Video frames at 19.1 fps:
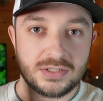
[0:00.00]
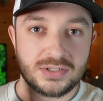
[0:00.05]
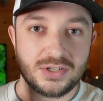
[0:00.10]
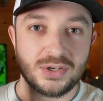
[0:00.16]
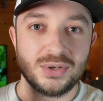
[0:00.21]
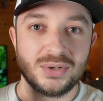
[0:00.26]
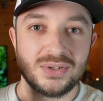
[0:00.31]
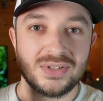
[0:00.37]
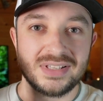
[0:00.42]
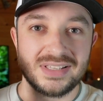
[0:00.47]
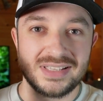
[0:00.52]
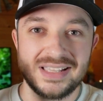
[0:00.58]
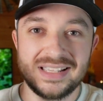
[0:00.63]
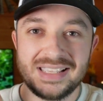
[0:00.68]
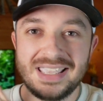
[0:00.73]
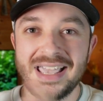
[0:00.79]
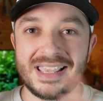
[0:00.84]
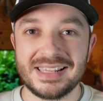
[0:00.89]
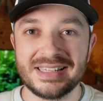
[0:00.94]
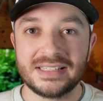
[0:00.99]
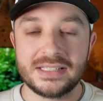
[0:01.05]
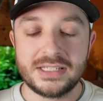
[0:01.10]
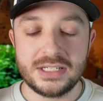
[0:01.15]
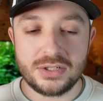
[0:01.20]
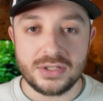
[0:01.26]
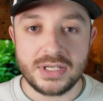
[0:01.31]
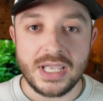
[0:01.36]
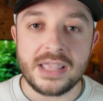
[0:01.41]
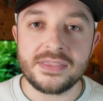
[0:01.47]
So again,
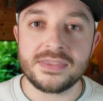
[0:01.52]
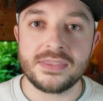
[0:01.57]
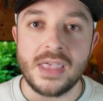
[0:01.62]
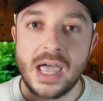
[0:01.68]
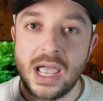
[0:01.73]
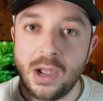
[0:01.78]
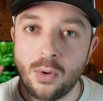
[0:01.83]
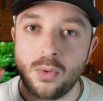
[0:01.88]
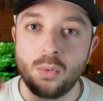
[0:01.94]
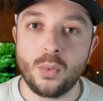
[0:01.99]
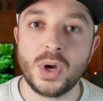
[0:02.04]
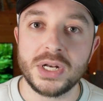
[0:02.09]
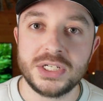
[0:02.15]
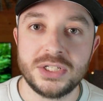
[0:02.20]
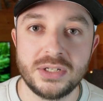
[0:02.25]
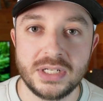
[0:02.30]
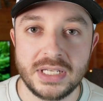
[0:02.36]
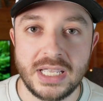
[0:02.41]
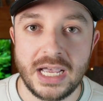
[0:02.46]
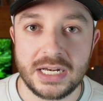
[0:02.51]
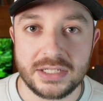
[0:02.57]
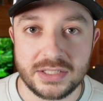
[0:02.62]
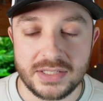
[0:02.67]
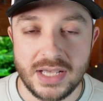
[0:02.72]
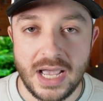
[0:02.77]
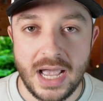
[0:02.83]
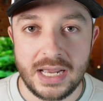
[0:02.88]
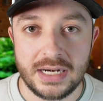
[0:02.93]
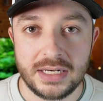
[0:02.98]
I want you to
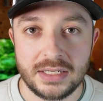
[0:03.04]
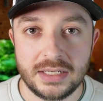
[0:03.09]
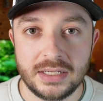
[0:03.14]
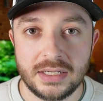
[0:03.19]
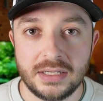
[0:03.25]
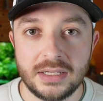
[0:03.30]
catch that.